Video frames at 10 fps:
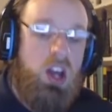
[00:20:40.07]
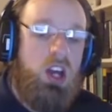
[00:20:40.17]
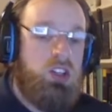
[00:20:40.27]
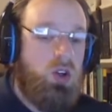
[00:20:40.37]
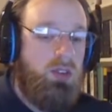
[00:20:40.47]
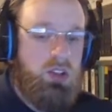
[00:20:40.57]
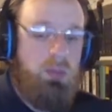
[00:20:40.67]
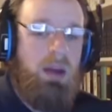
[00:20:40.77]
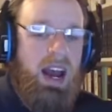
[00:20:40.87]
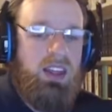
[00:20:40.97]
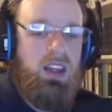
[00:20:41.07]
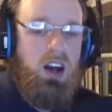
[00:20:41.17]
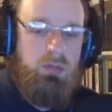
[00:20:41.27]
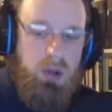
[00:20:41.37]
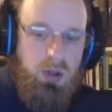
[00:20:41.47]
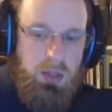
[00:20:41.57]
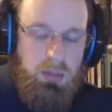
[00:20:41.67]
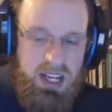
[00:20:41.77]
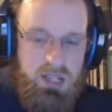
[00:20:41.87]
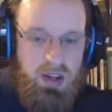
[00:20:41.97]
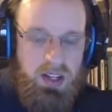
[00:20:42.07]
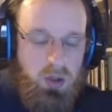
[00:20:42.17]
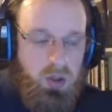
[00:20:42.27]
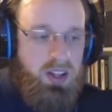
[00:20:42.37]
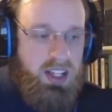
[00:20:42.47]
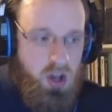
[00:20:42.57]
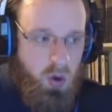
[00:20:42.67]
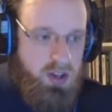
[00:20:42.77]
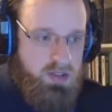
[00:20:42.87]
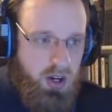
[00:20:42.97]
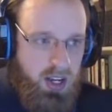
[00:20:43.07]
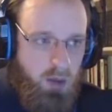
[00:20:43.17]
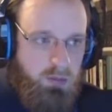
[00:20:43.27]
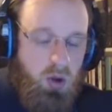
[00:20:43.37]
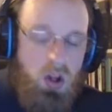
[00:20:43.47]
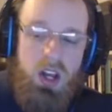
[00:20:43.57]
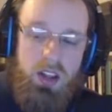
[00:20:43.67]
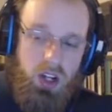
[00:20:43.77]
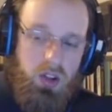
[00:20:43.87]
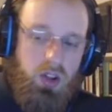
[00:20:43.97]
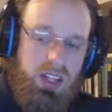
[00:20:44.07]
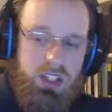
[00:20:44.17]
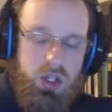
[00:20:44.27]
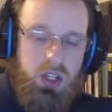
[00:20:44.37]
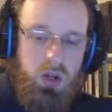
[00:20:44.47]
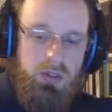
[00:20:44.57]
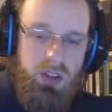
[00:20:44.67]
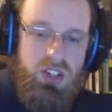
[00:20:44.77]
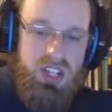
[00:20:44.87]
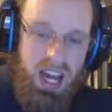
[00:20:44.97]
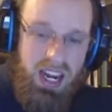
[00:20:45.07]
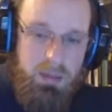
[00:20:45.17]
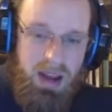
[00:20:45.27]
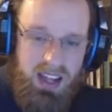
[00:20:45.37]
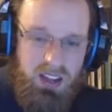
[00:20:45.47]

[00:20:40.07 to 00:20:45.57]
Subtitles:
So if there's a path of building pace bin included, that's always very helpful. The other thing that you can do if there's not a path